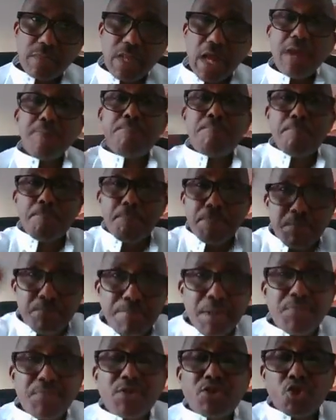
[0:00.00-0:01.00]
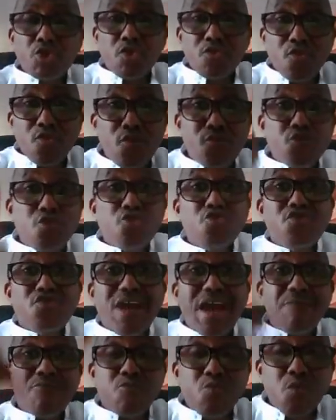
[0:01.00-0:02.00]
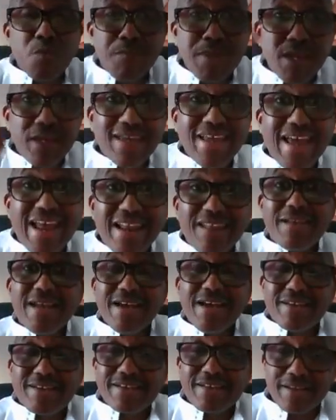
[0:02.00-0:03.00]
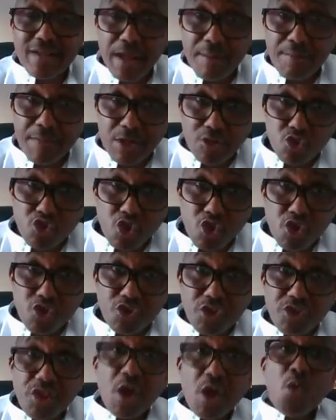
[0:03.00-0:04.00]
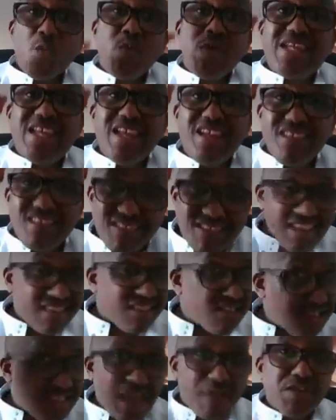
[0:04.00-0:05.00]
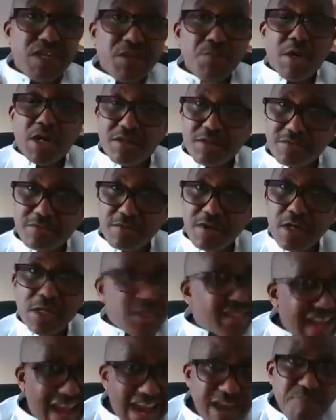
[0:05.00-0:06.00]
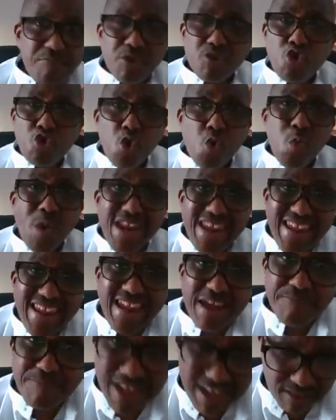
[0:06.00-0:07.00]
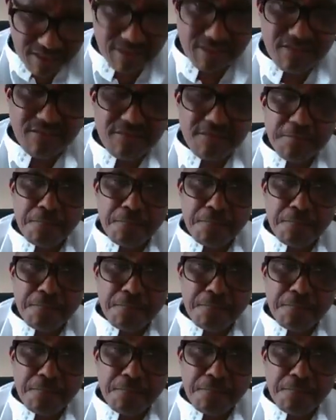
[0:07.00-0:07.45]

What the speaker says: And the perpetrators of those crimes would be held to justice within 6, 7 months, 9 months, or 1 year max.